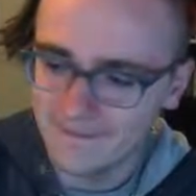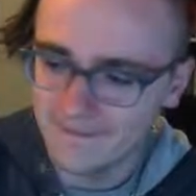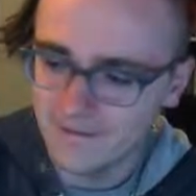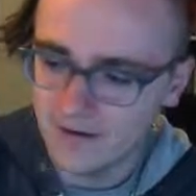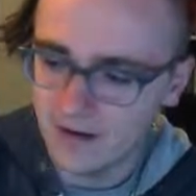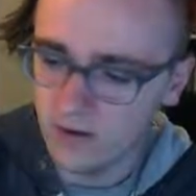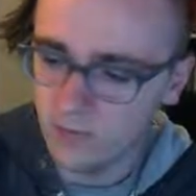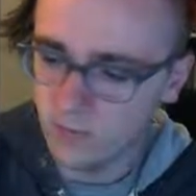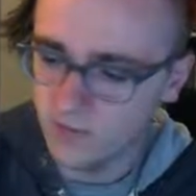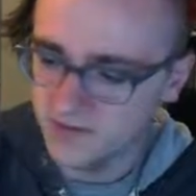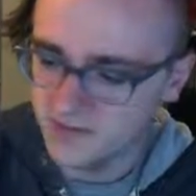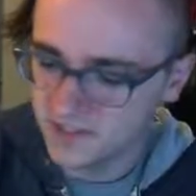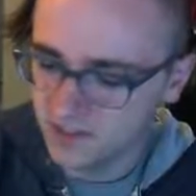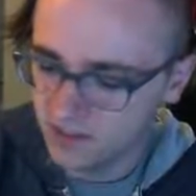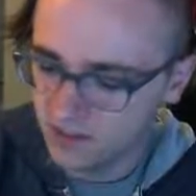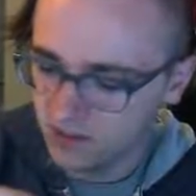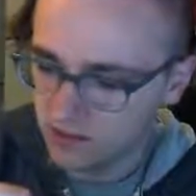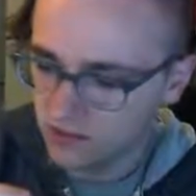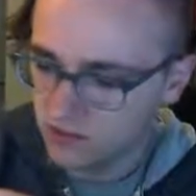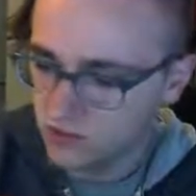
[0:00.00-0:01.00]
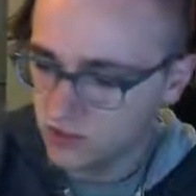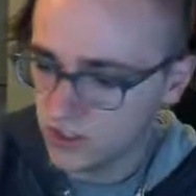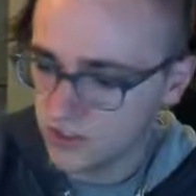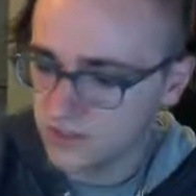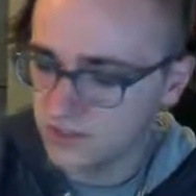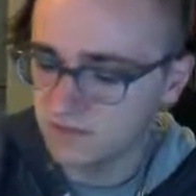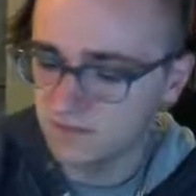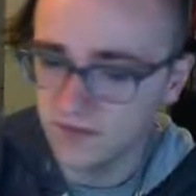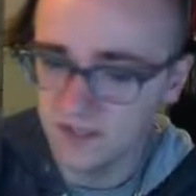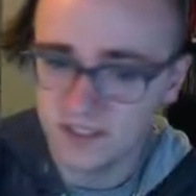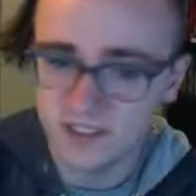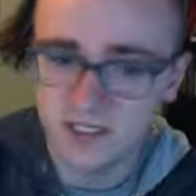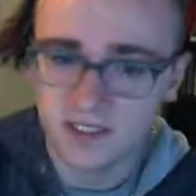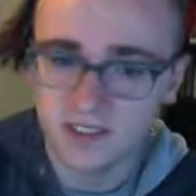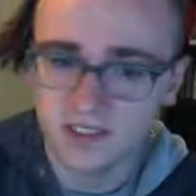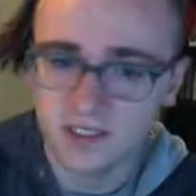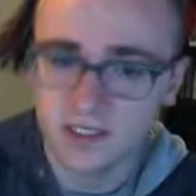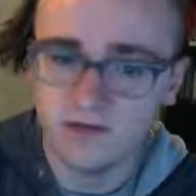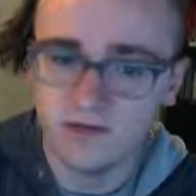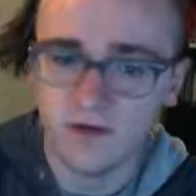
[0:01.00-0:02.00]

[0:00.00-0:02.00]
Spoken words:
I wasn't just fixing stuff,